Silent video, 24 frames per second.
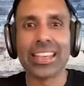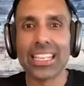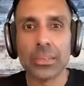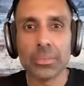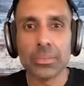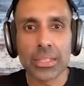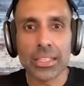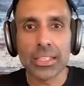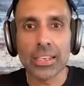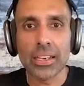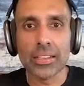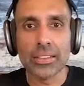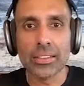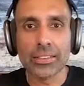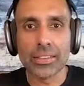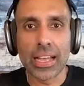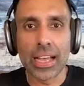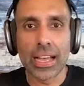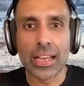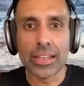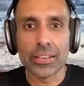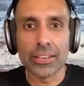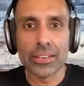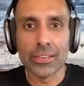gained me a
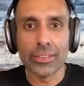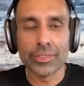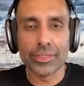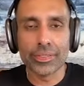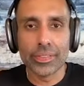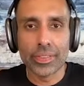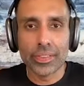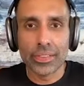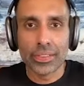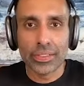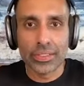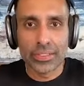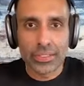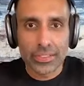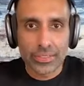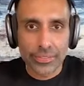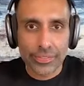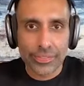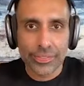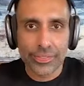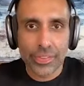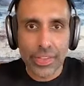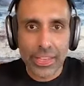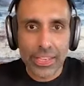lot of
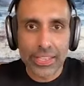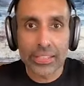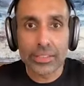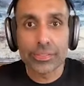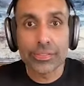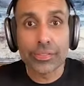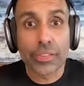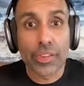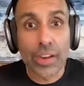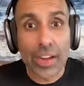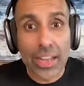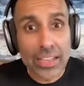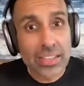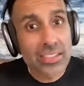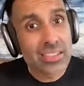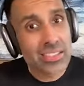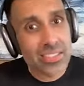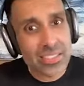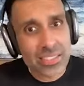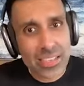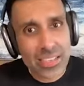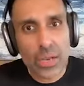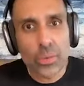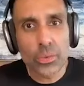fake
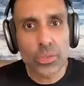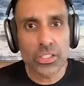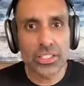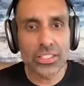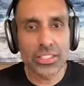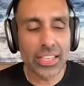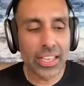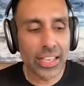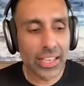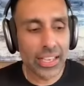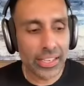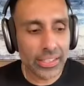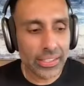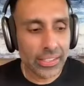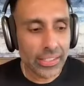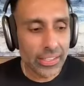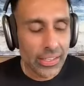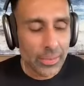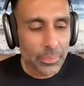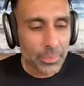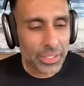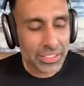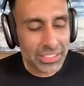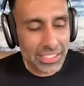friends, I would say,
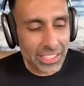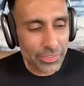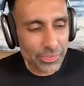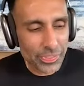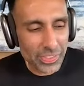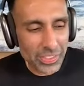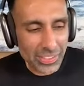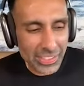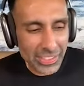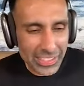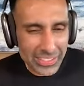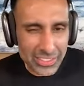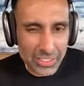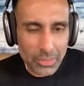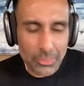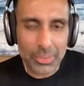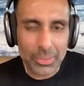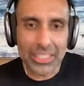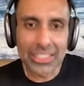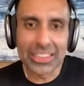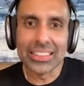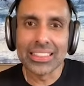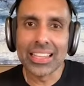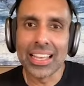because I feel like to
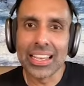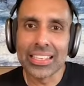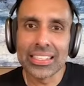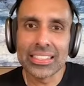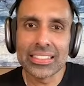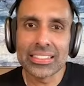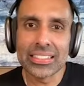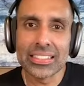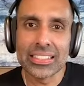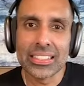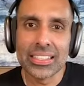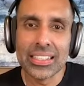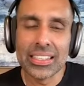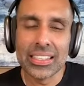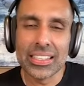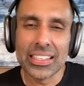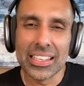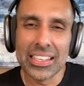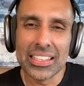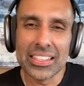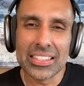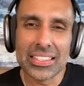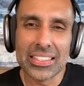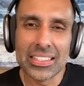be liked,
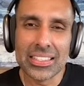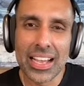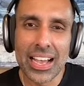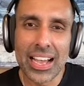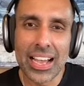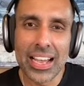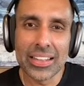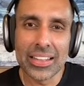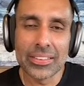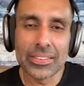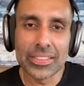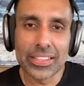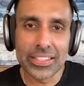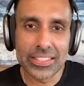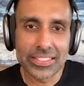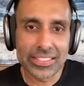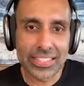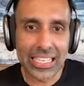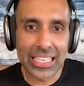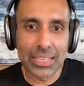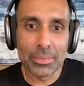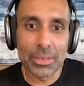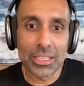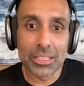it's not the
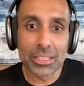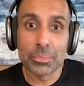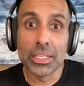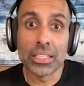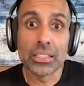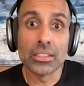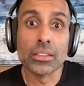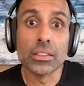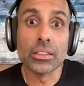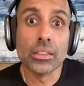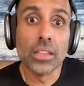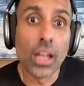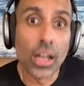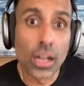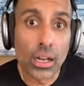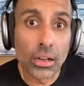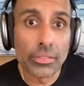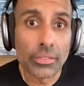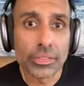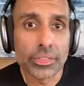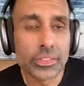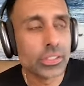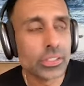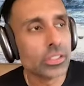same as being
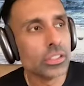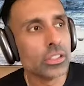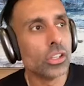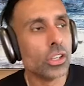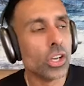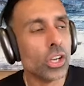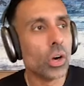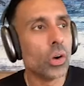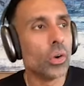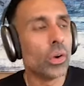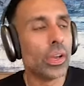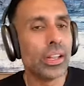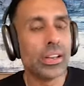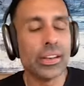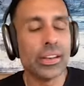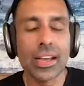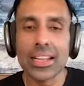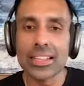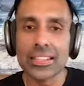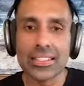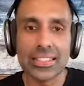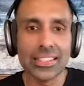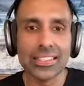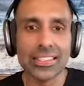loved, you know, and
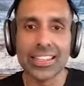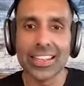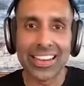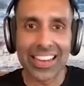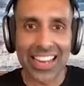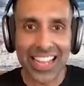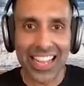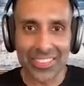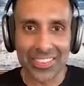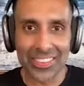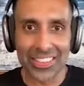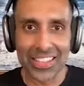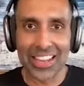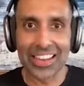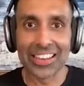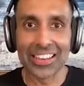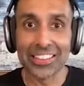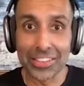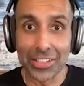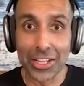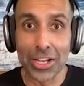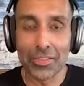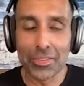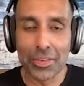not saying that I don't have a lot of
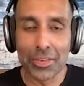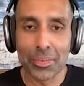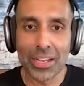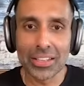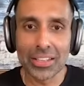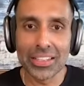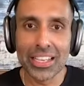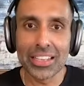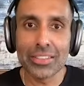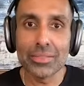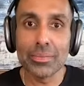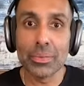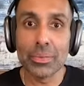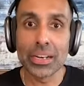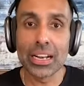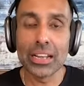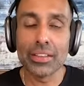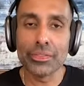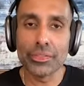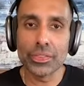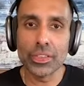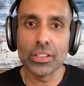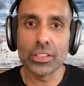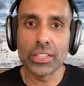love in my life, but I
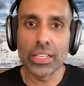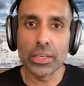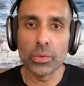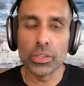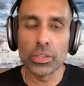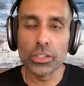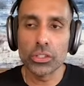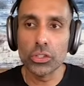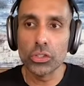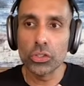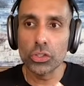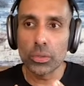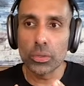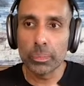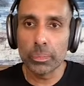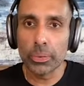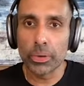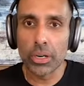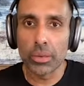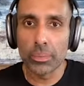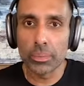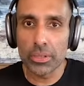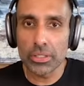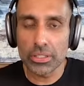feel like when your
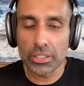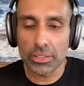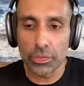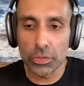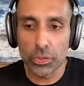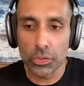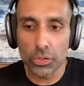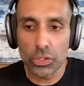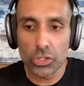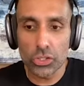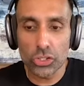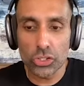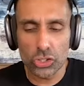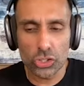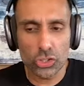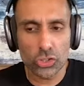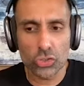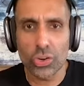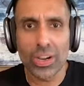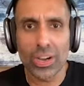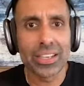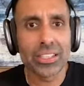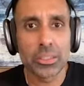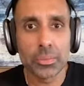purpose, if you're just
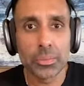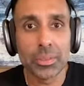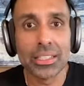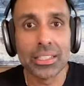trying to